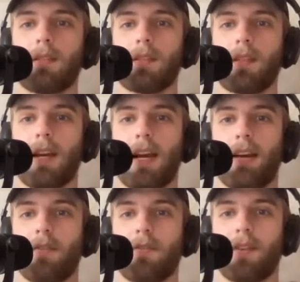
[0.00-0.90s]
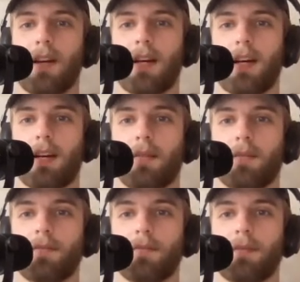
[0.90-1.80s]
You have
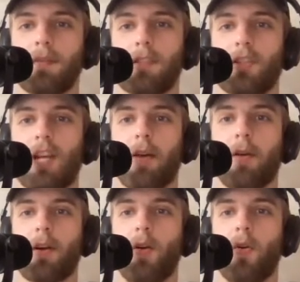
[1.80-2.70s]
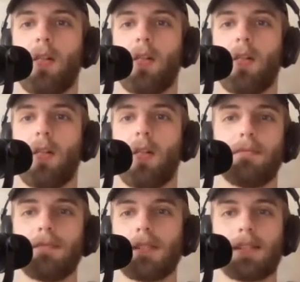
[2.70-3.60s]
um, Jericho
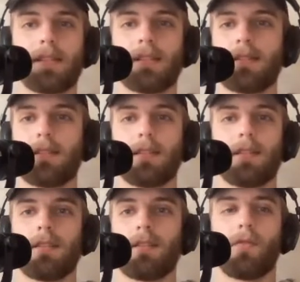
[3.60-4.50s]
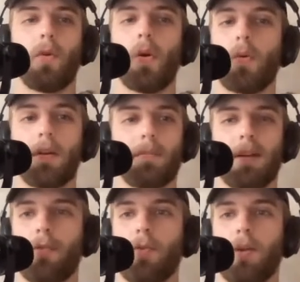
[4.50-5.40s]
Helms, forward,
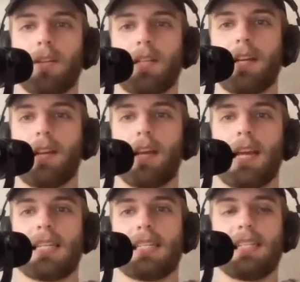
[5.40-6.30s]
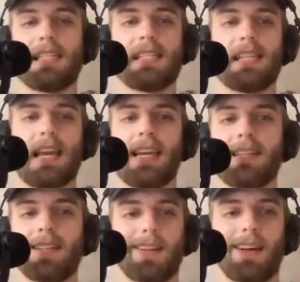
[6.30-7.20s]
played three years at NC
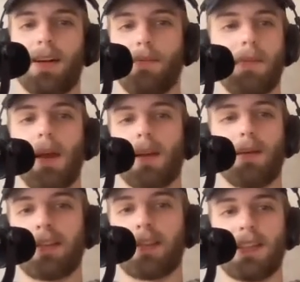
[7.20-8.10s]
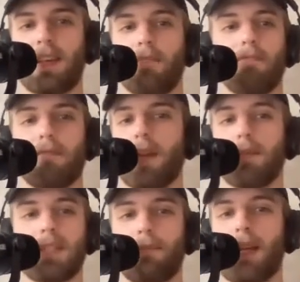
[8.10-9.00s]
State. Um, not gonna make the team.
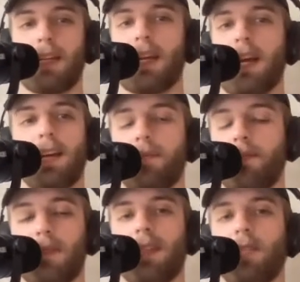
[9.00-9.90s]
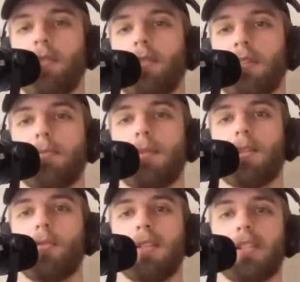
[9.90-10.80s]
Maybe he's the main guy. Didn't look
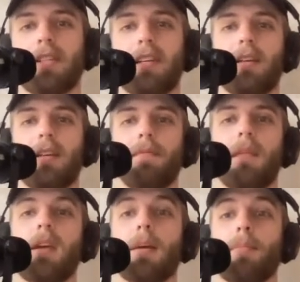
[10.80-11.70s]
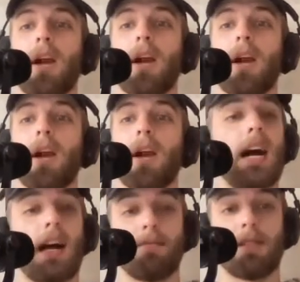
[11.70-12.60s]
too much into him. Brighton who's Hobbs.
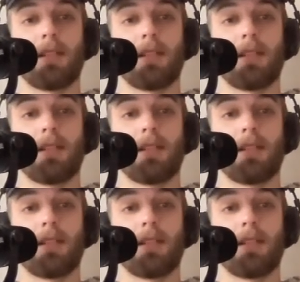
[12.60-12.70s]
30,